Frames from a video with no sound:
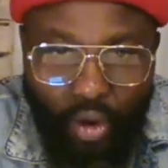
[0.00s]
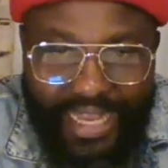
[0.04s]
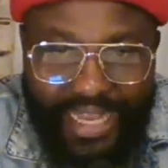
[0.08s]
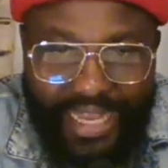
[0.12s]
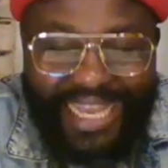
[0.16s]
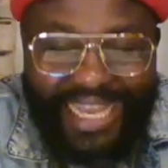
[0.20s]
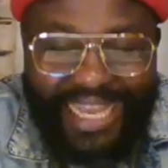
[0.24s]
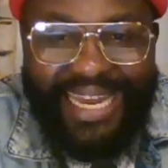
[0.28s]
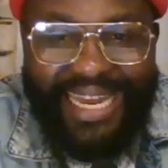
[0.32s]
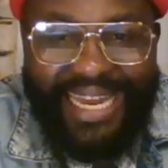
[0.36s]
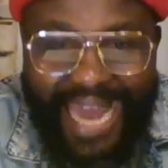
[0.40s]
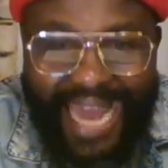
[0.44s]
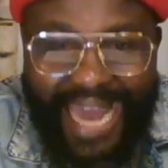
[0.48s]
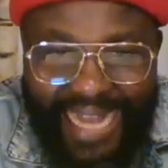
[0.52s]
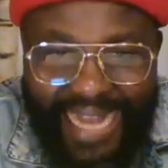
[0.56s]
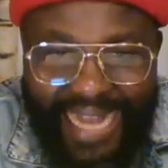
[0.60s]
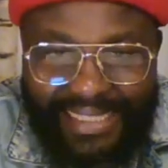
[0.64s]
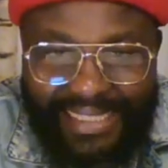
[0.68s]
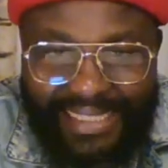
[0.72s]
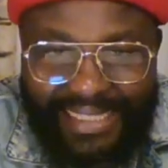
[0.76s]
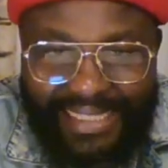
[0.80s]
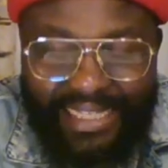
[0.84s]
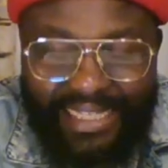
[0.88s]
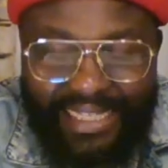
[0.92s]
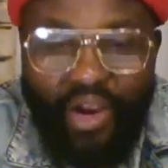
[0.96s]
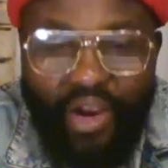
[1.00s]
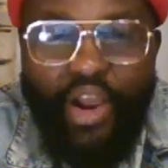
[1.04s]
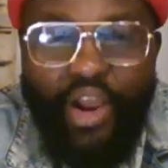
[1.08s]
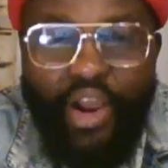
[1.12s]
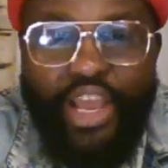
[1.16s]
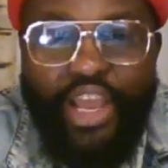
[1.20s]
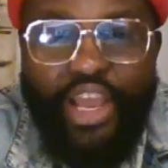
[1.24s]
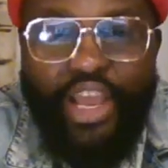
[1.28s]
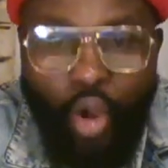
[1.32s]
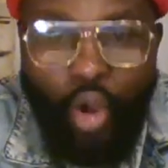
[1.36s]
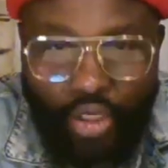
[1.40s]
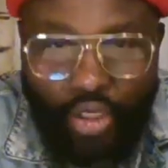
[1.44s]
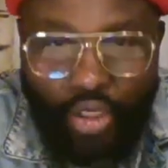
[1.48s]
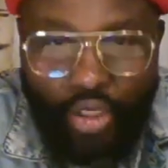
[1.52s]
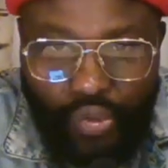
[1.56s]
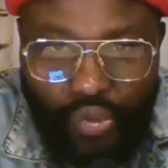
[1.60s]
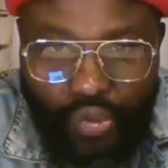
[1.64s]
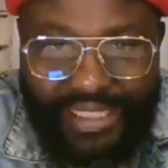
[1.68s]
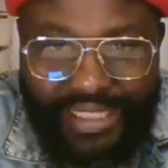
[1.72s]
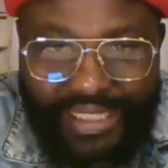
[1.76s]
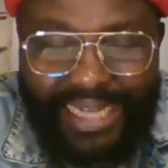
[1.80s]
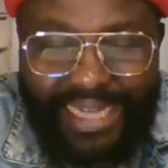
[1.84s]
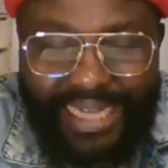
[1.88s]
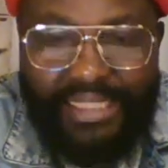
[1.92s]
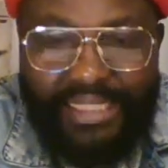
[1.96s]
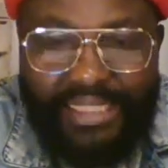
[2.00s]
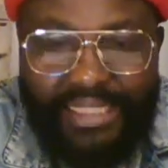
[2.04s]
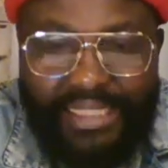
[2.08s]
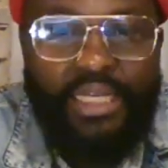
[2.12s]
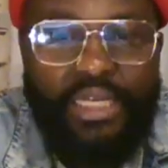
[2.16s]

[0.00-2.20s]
A land or a country that